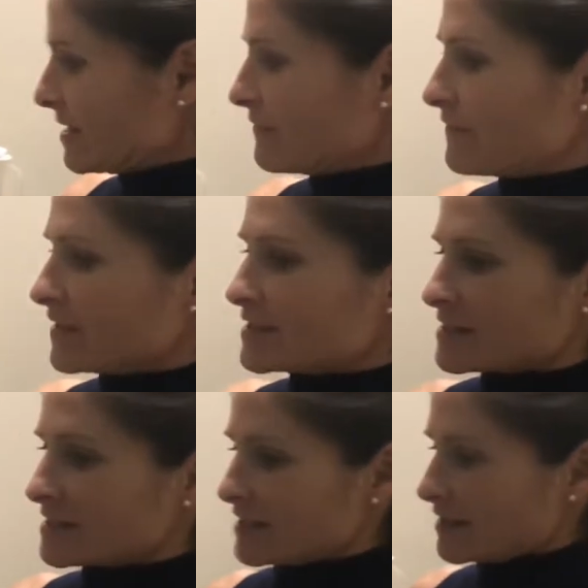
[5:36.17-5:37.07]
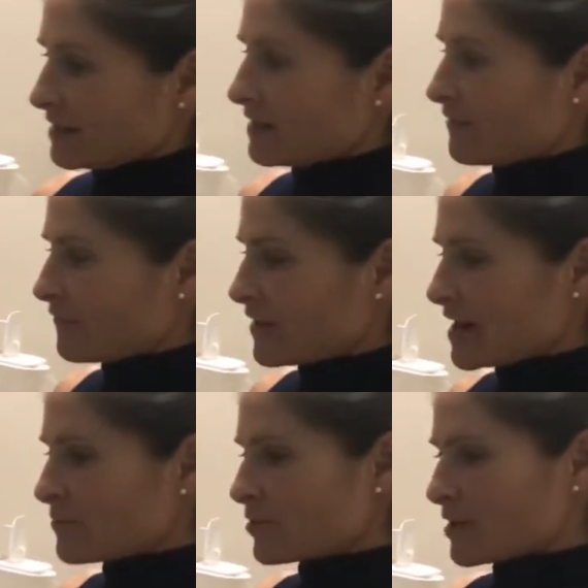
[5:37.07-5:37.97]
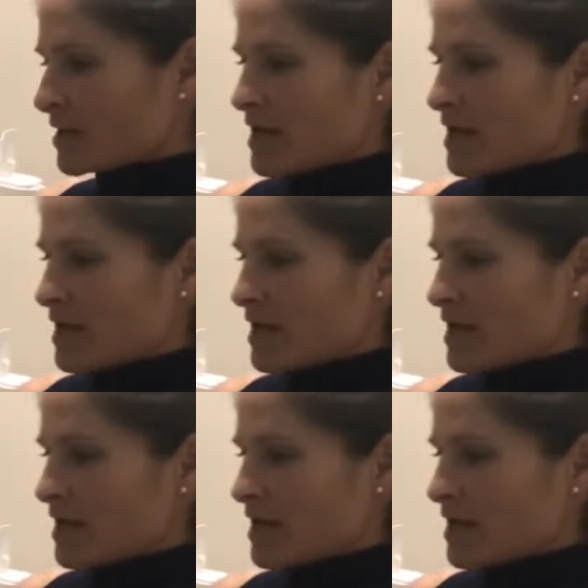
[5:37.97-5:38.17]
if it's, the flavor